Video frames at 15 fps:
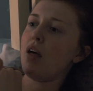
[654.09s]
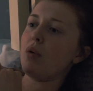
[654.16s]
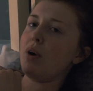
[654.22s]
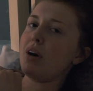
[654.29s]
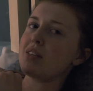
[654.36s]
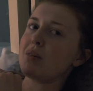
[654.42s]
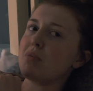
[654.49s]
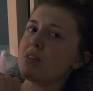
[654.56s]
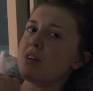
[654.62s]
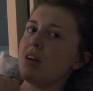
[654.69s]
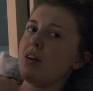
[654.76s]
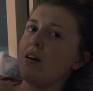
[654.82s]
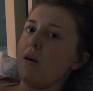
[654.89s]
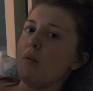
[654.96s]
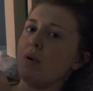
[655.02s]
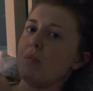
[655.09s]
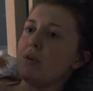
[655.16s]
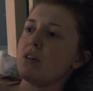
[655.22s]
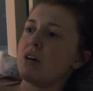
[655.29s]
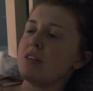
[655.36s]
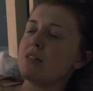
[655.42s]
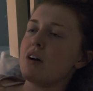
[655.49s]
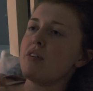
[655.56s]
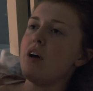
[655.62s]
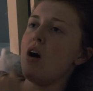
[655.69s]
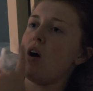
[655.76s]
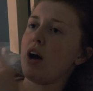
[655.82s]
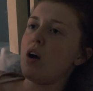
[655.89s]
otherwise I'm just like, no, I want to be doing stuff.